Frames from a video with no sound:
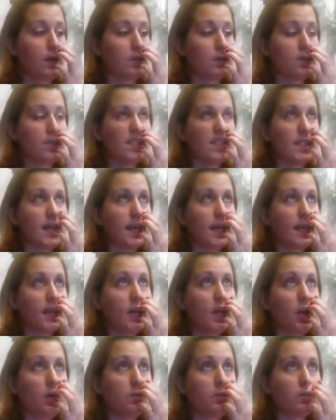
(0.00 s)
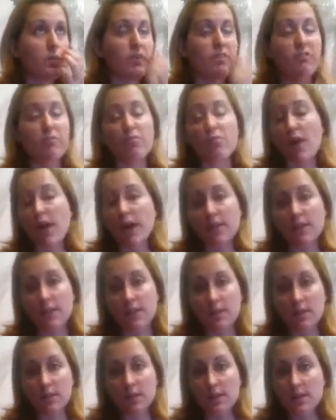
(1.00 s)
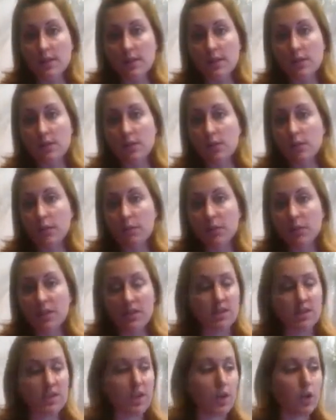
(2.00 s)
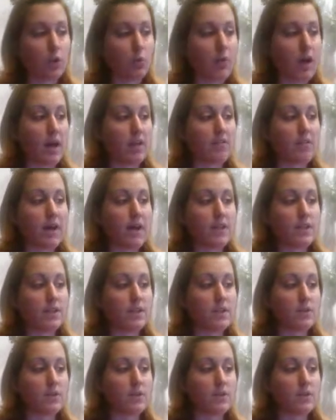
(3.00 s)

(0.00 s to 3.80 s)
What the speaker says: So selling comes with practice. Honestly, don't be scared about that.